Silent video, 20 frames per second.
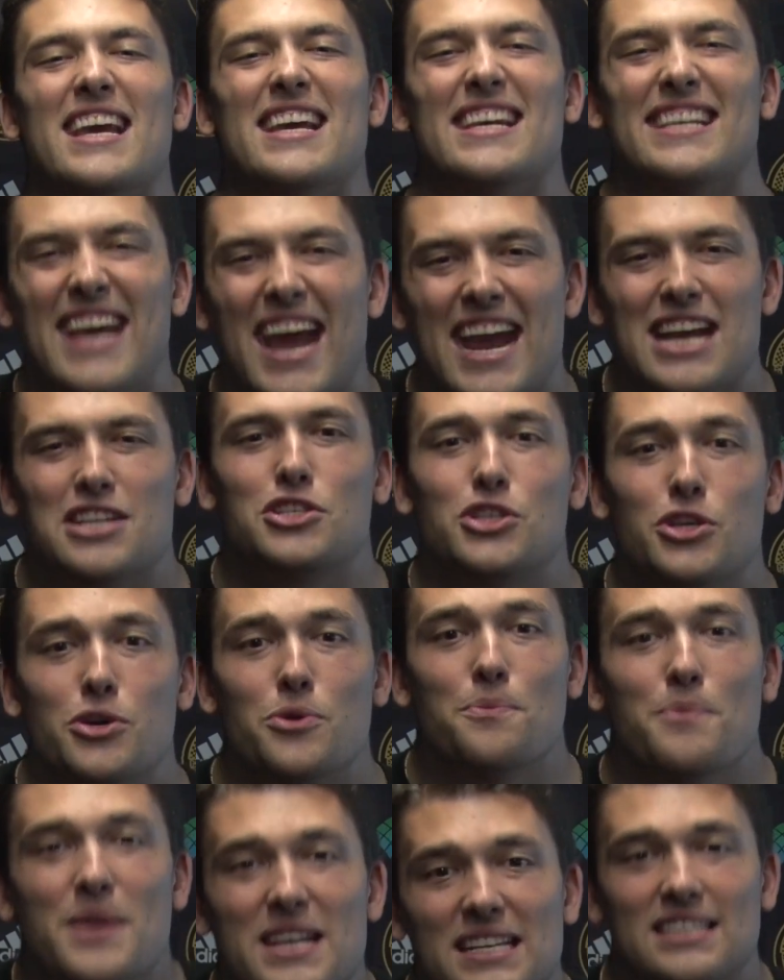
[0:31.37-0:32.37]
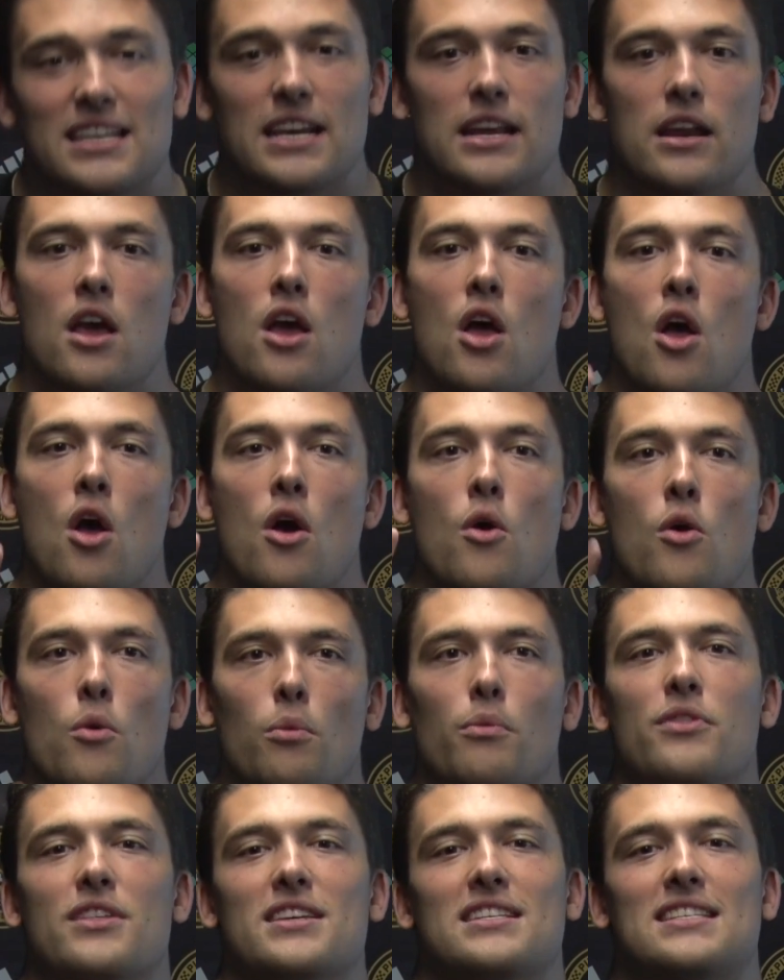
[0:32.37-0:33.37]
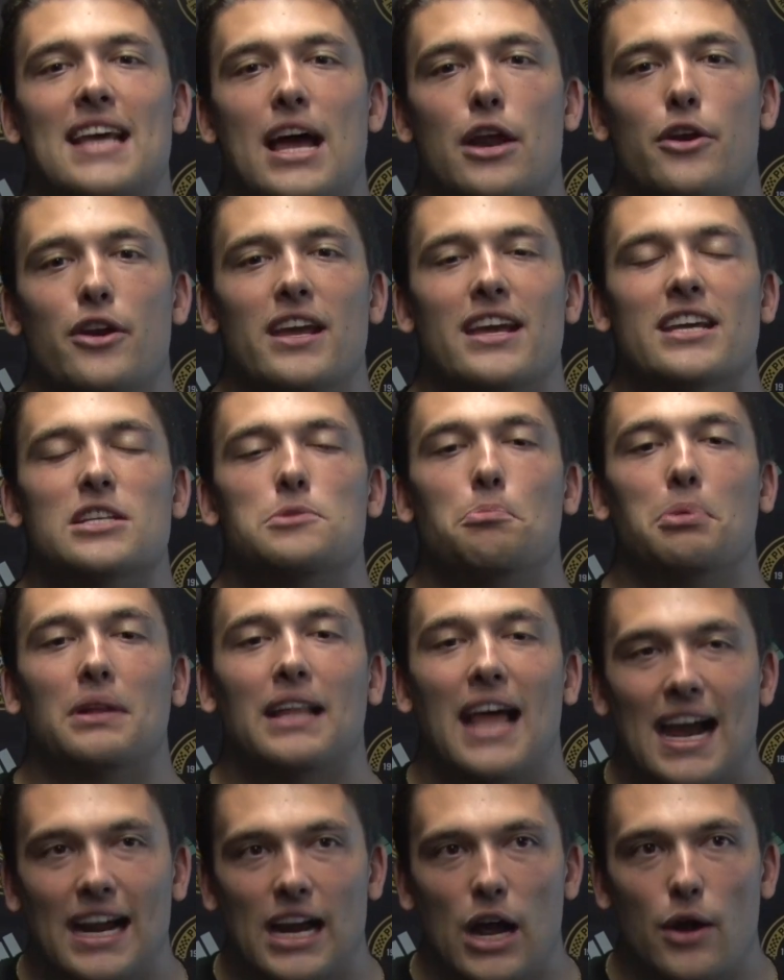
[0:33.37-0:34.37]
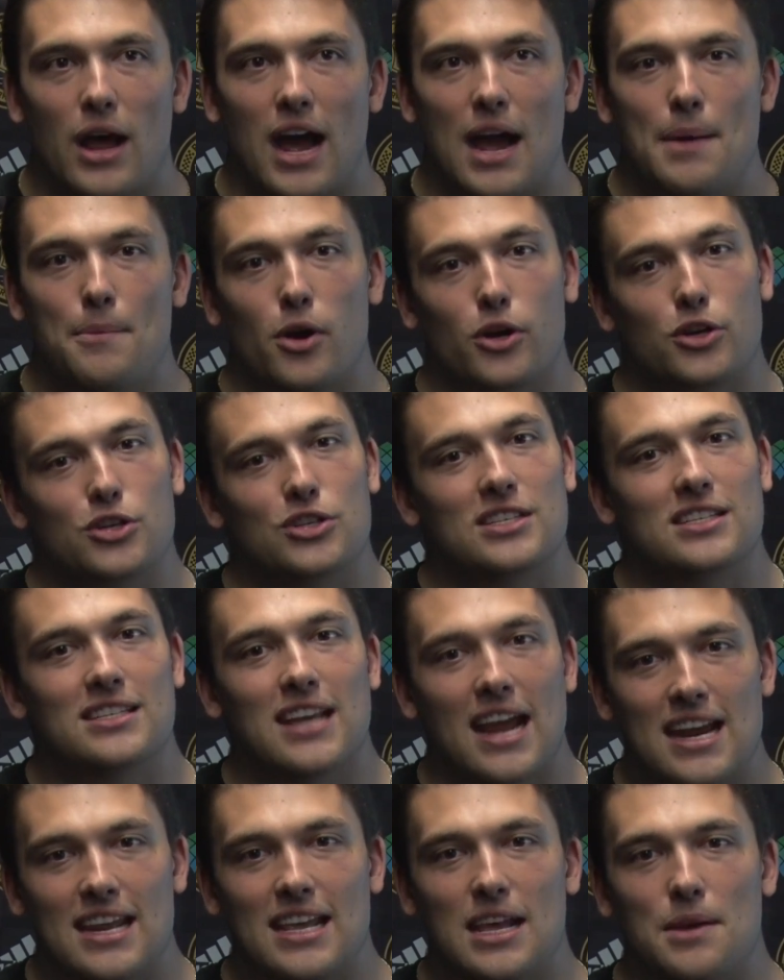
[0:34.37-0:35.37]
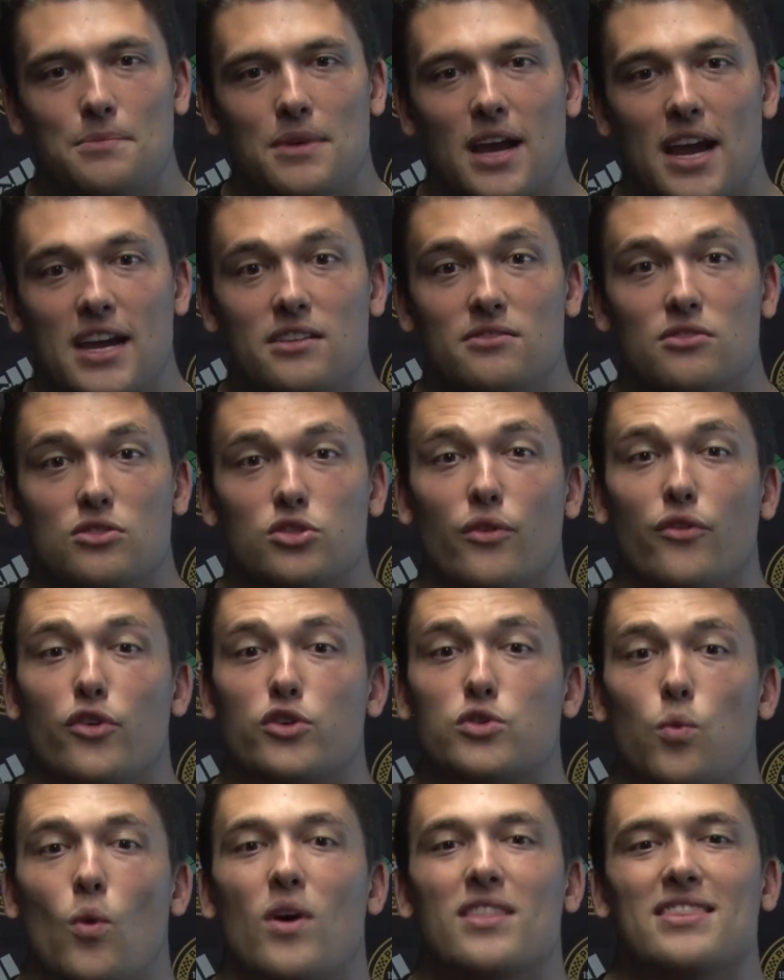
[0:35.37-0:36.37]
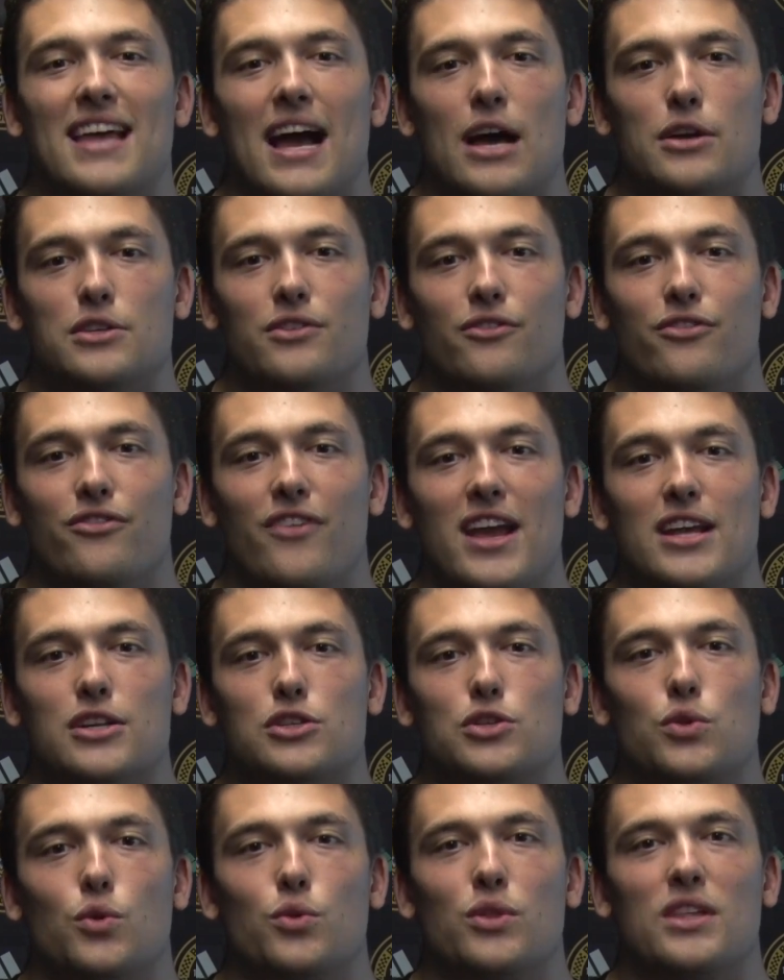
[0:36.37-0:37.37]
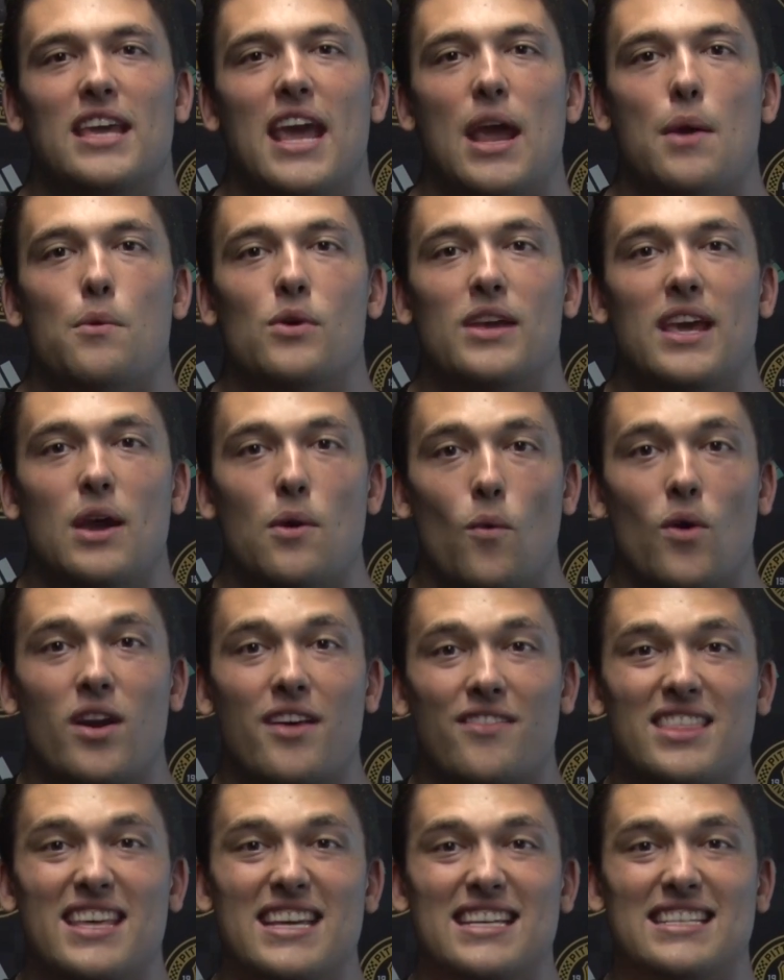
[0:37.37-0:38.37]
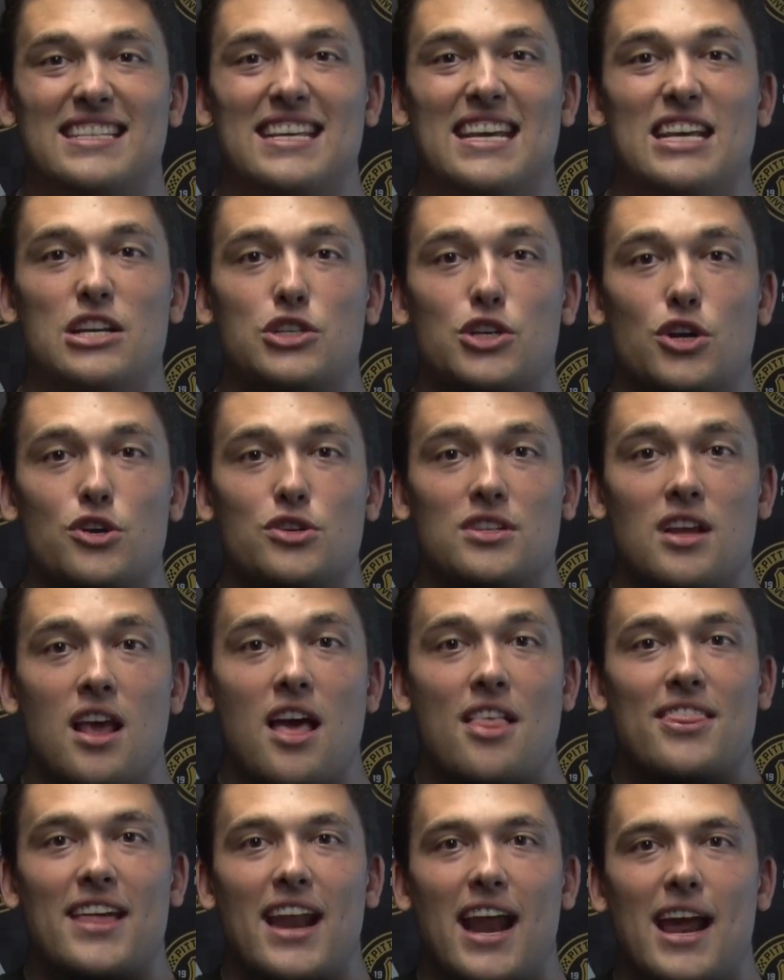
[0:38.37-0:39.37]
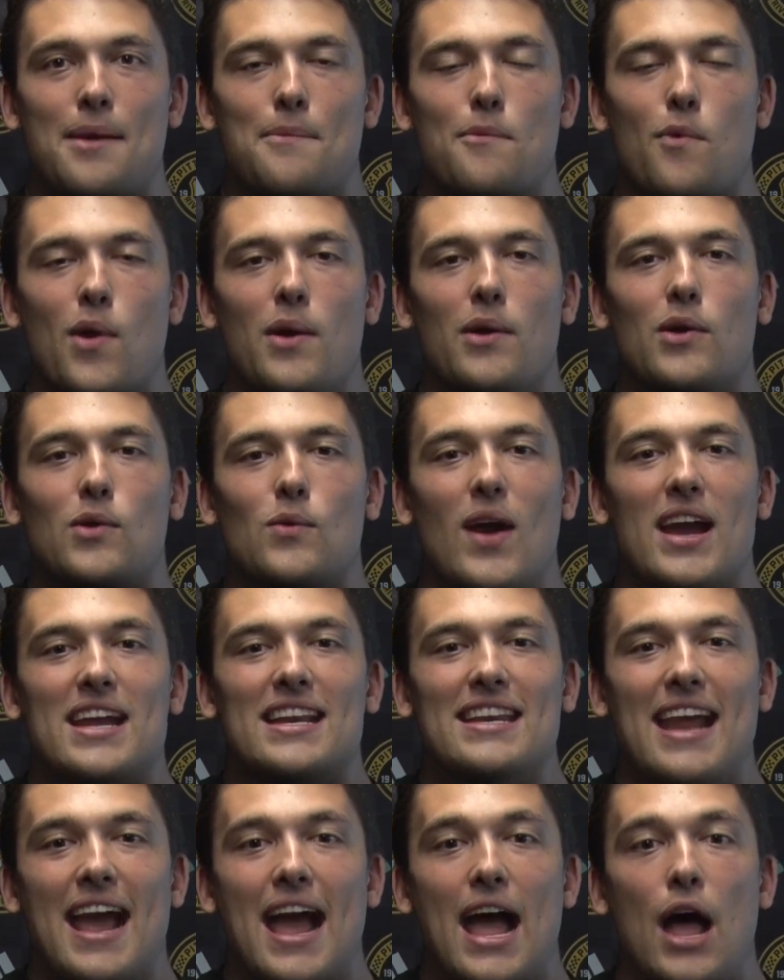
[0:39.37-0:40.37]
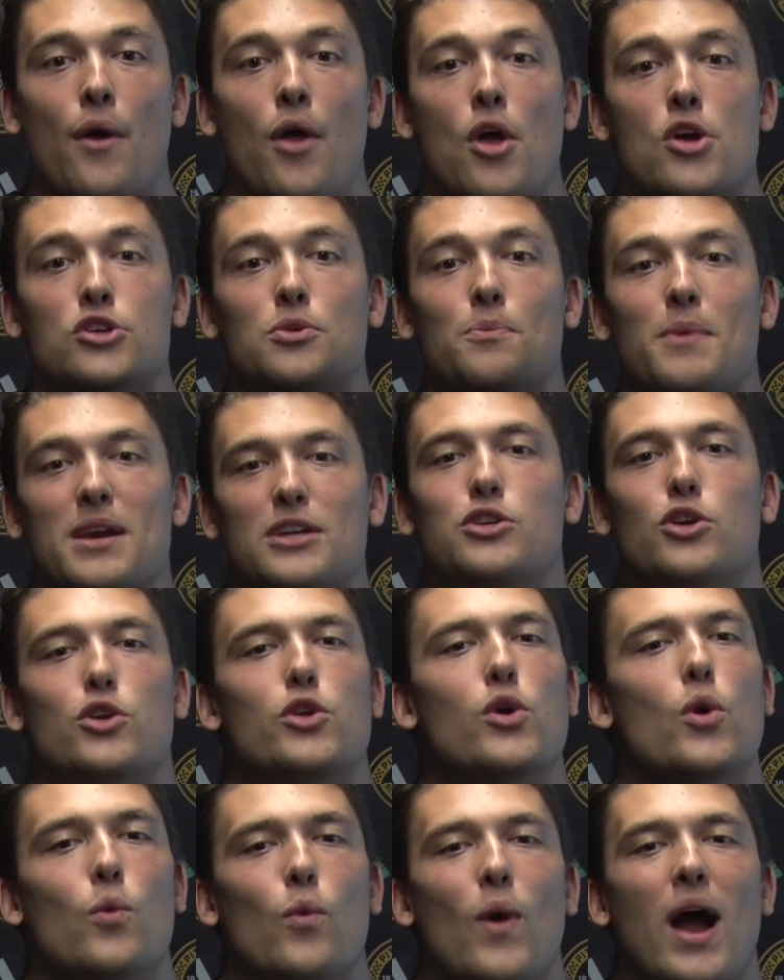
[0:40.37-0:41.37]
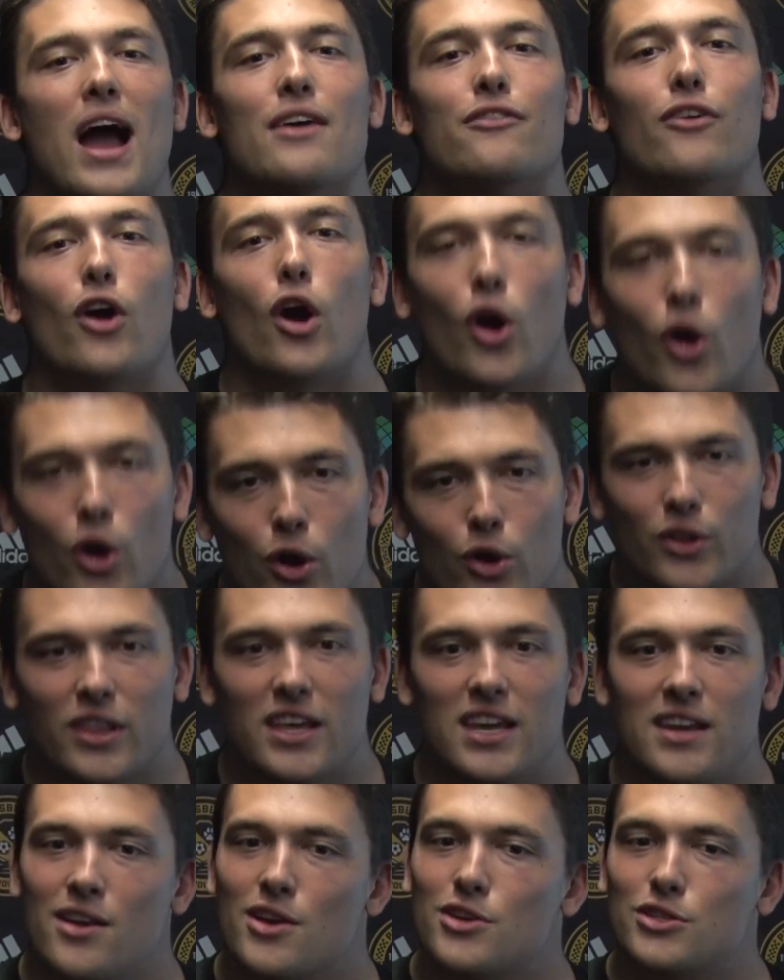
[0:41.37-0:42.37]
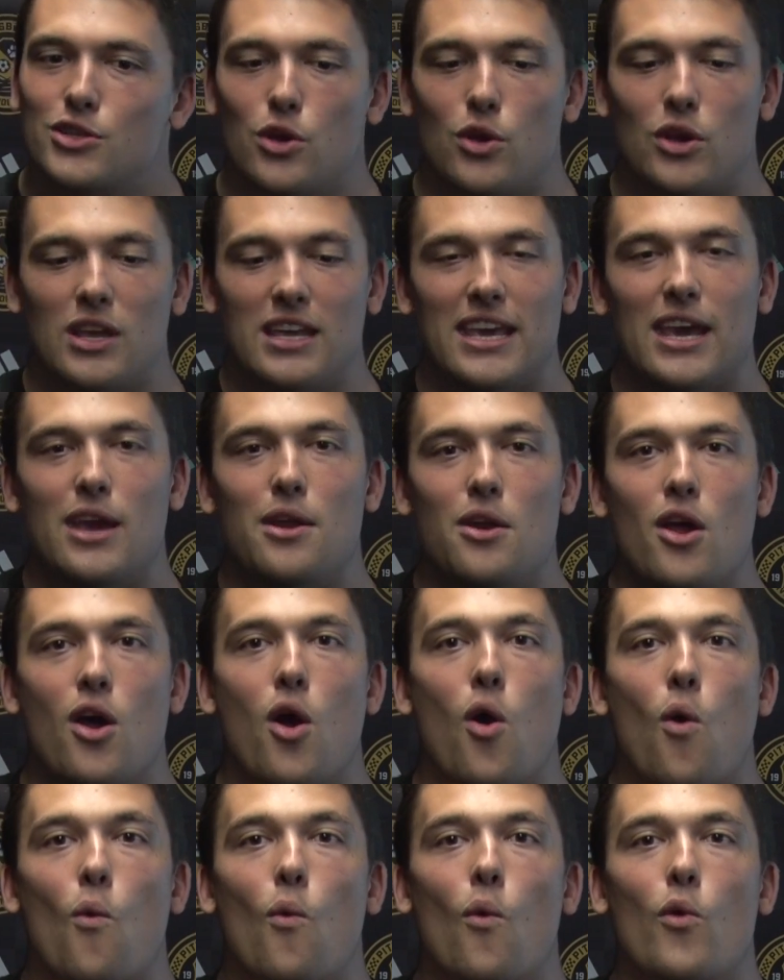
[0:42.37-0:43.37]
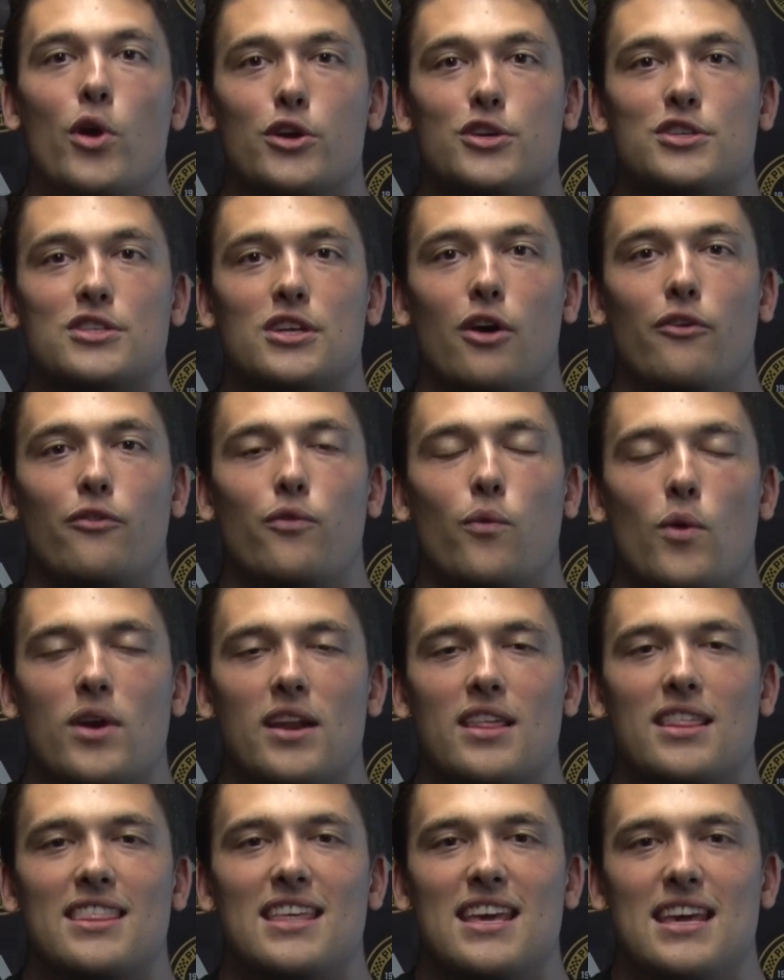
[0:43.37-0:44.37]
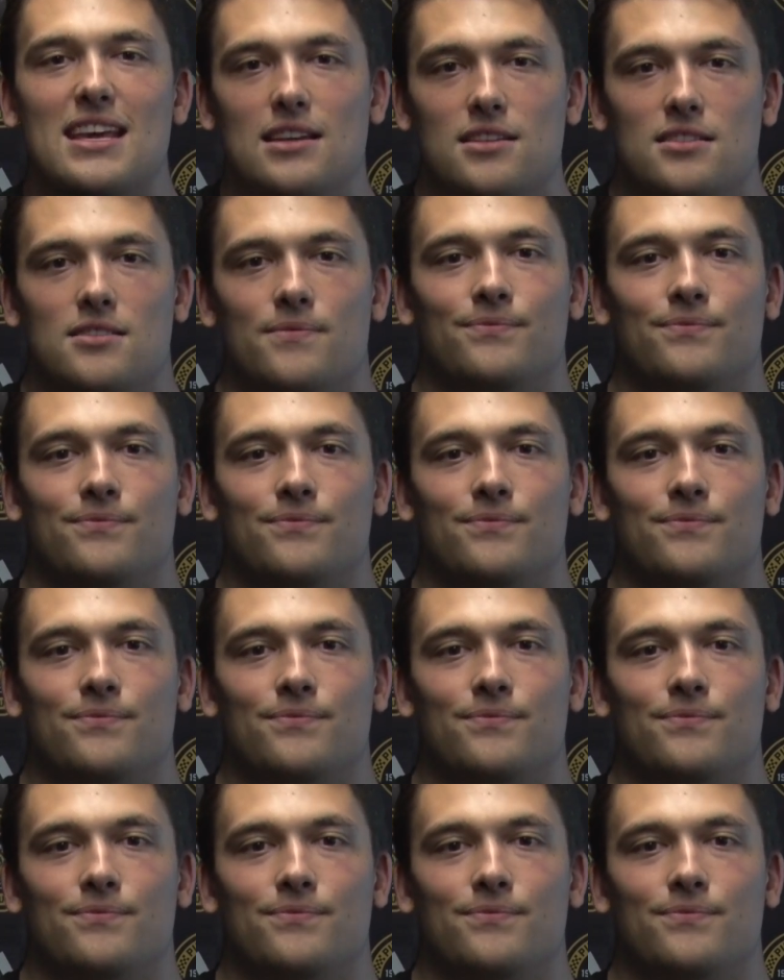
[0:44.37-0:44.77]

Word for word: In case you missed it, this Saturday is Blackout Highmark Stadium night. So first 1,000 fans through the gate will get one of these t-shirts that I am wearing right now. So make sure you arrive early so you can get yourself one of these.